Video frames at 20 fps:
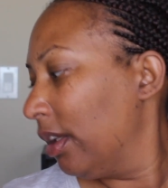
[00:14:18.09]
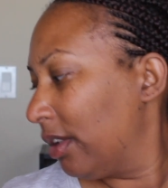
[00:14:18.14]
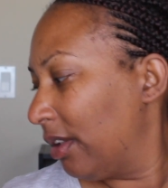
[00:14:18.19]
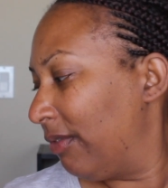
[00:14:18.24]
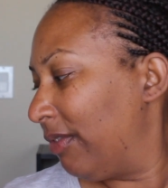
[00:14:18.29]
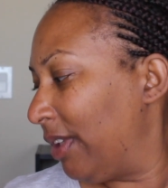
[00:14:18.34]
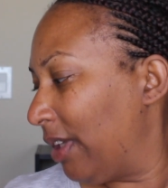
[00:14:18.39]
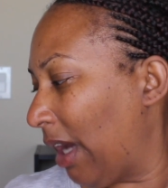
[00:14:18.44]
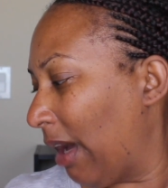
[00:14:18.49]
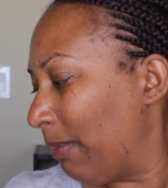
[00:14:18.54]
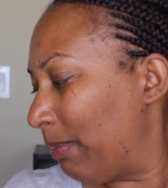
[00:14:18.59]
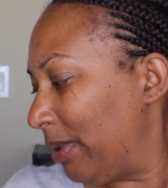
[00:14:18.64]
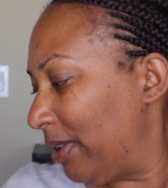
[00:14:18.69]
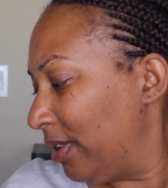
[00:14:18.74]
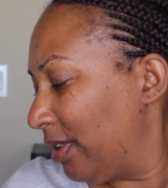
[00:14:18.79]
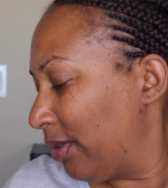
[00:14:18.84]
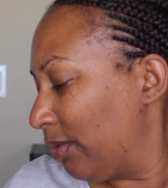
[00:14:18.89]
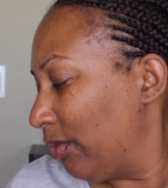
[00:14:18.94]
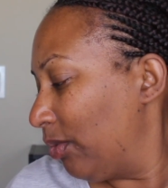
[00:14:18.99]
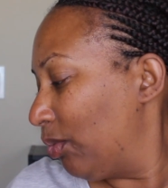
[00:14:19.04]
the
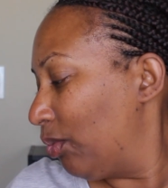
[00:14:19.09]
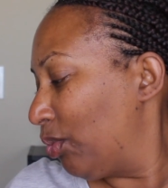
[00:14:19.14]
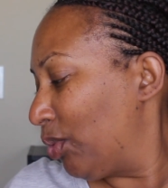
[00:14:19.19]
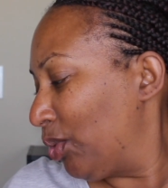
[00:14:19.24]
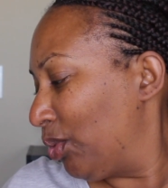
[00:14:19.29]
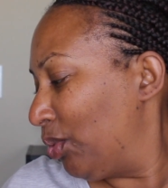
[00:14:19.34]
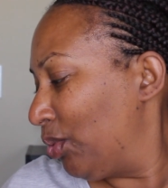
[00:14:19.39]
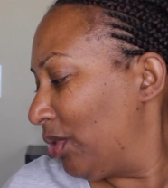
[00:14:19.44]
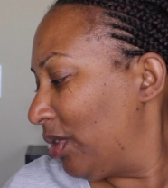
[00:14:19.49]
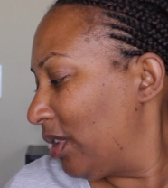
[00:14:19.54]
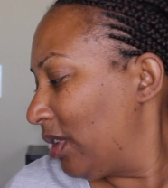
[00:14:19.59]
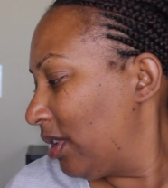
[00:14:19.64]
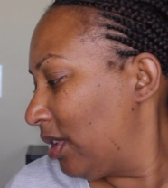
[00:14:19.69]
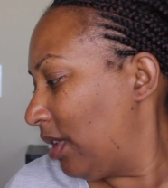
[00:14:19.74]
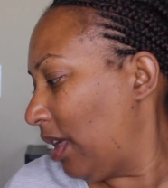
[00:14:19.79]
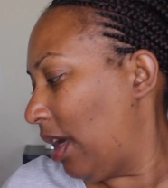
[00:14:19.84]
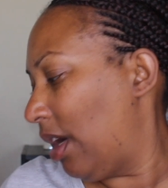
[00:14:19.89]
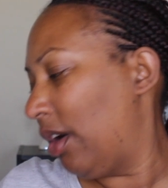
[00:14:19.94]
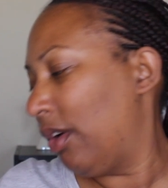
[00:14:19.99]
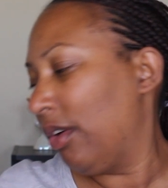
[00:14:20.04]
VIB Rouge
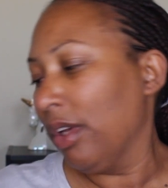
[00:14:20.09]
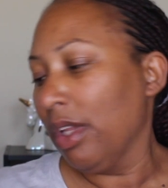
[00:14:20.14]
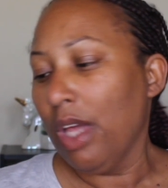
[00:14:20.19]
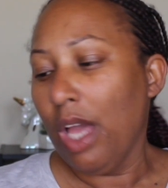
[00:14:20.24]
sale.